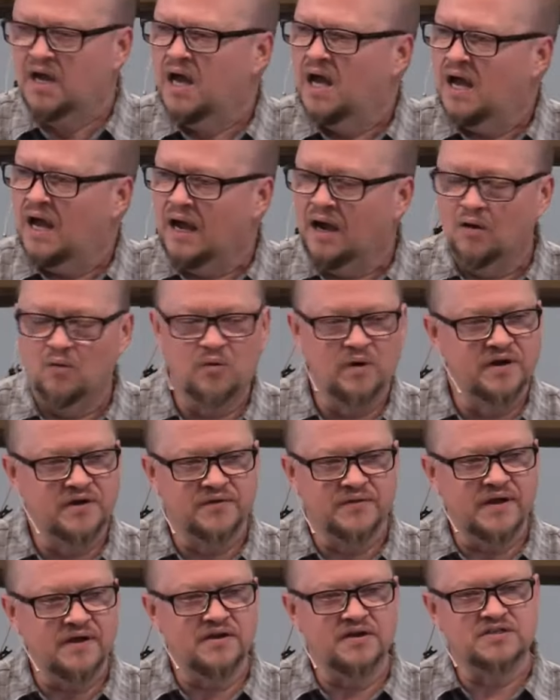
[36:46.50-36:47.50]
uh, where
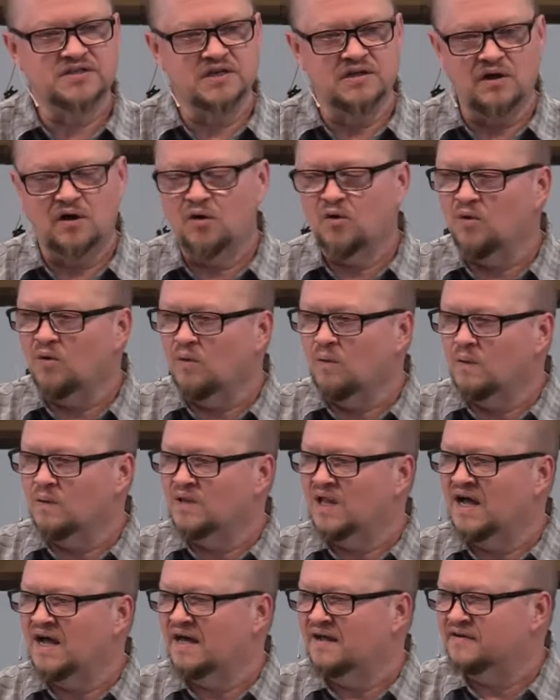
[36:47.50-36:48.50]
there's a whole
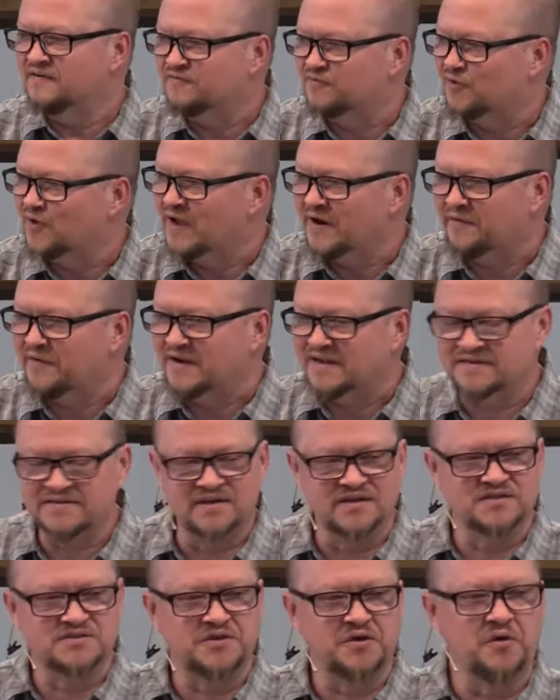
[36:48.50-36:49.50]
lot of rhetoric.
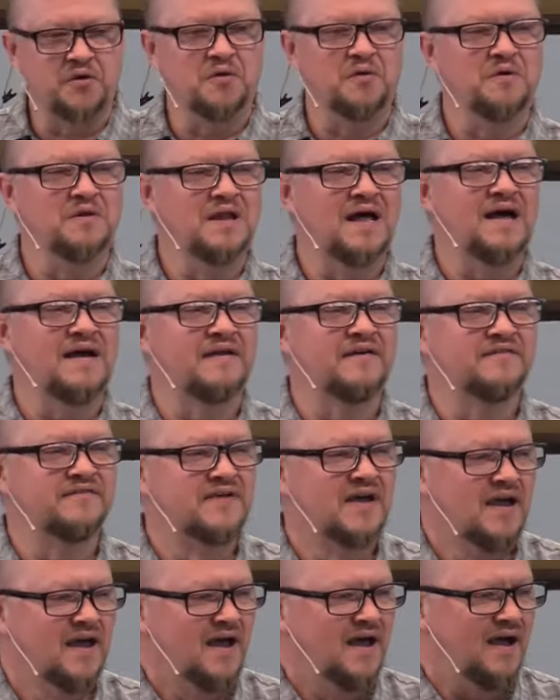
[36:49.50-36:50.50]
There's a whole lot of
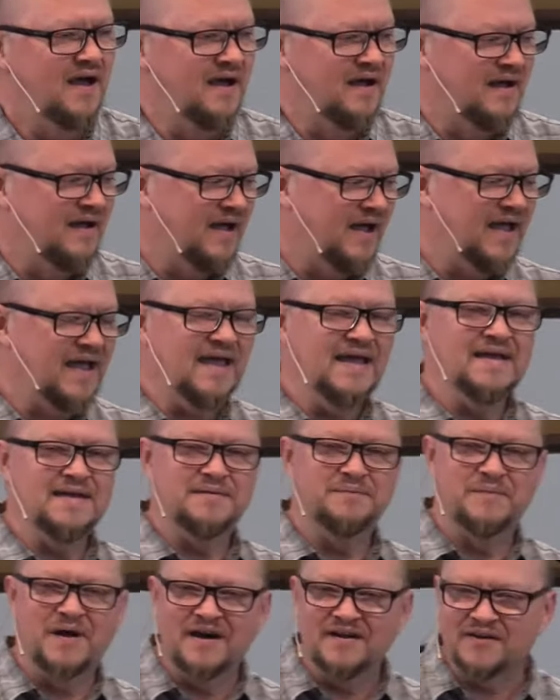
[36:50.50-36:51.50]
uh,
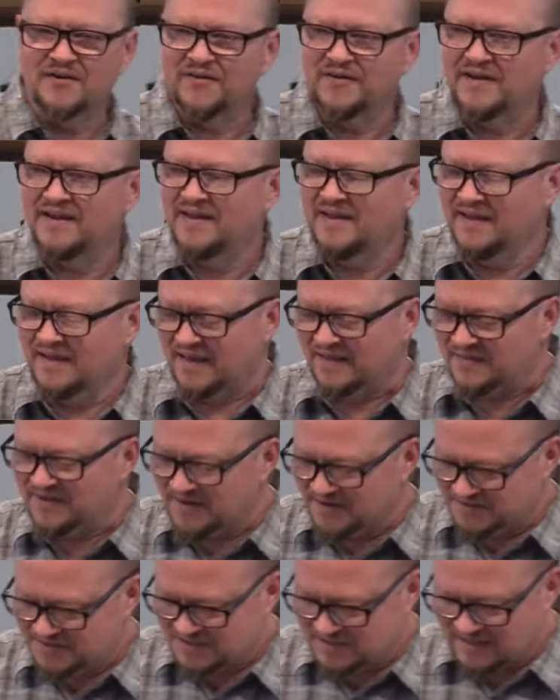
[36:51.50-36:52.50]
hate mongering and
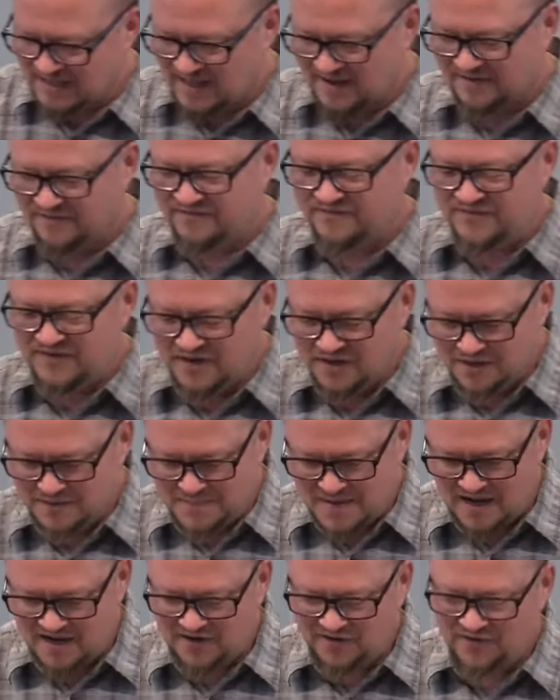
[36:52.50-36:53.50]
there's a lot of fear
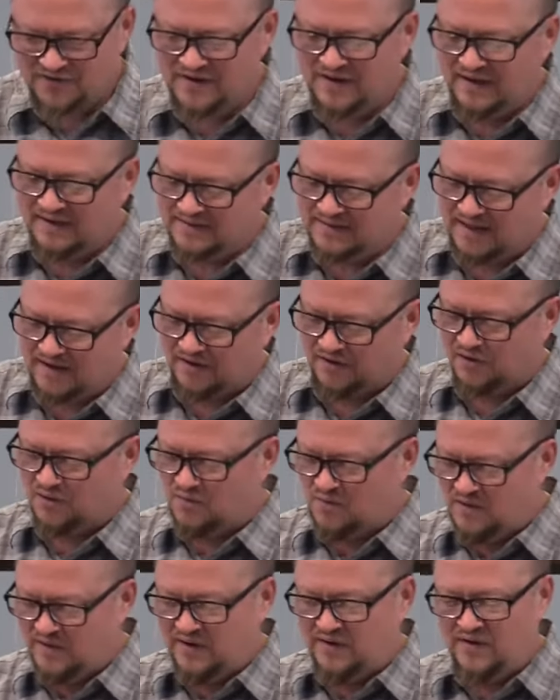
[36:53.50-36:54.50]
mongering that are
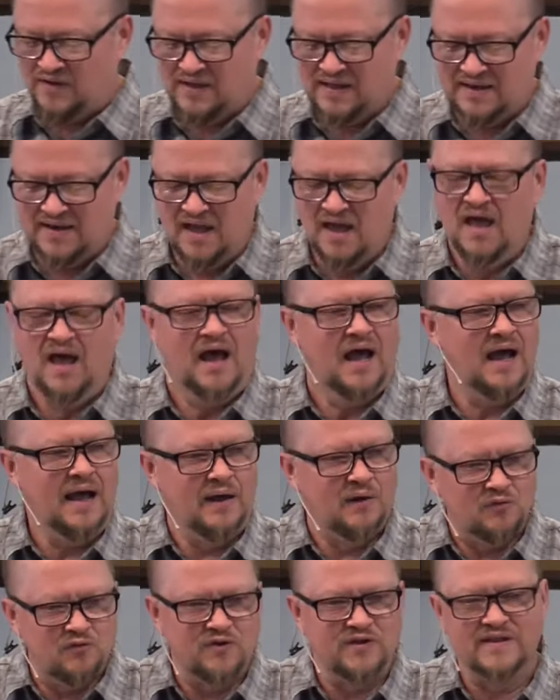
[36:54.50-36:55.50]
going on
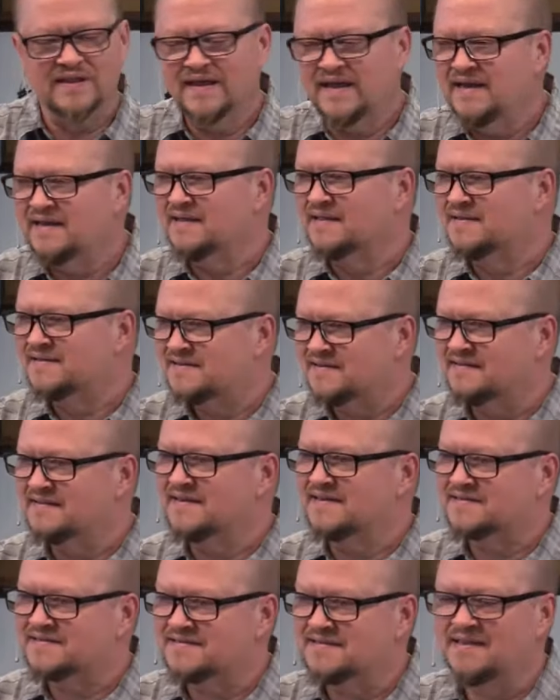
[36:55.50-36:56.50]
uh, related to
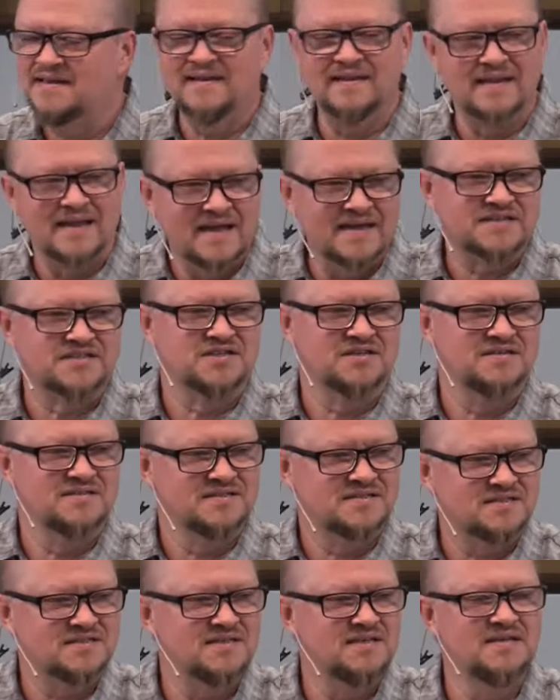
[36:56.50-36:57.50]
this election
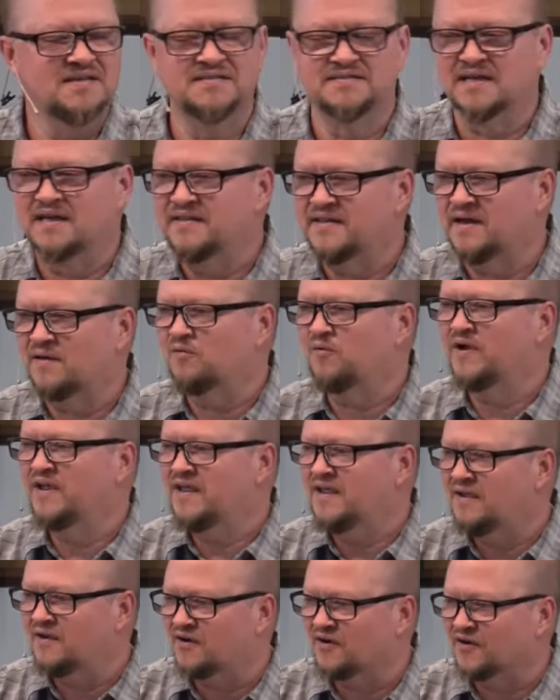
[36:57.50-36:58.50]
season that
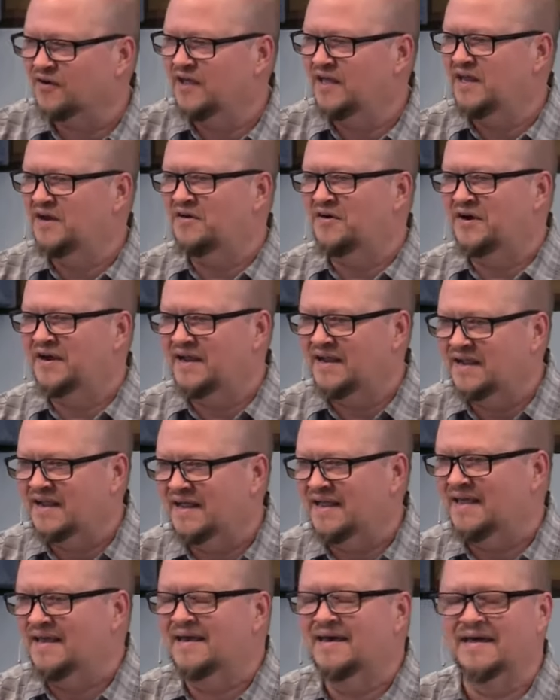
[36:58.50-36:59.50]
we are entering
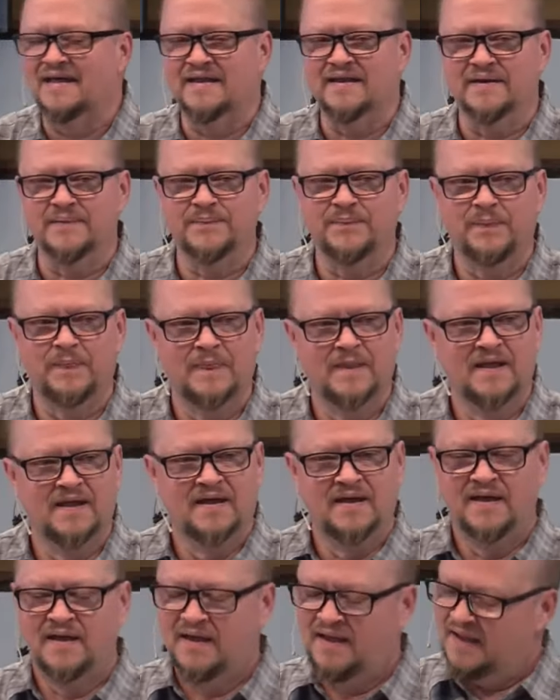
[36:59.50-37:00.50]
in.
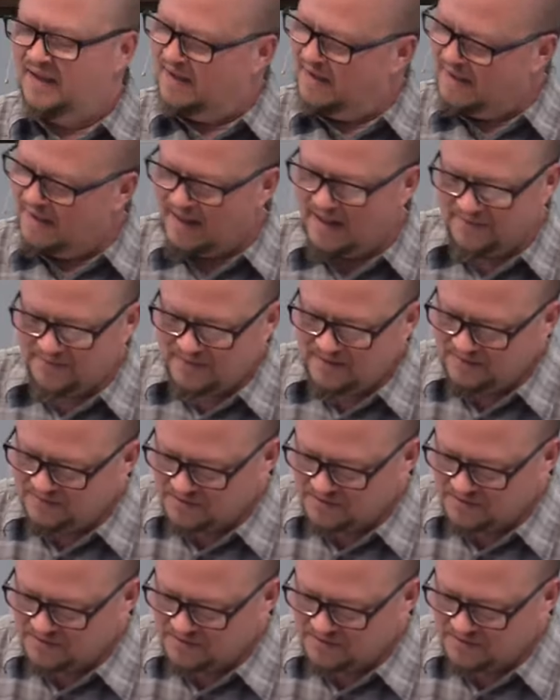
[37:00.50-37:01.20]
And I think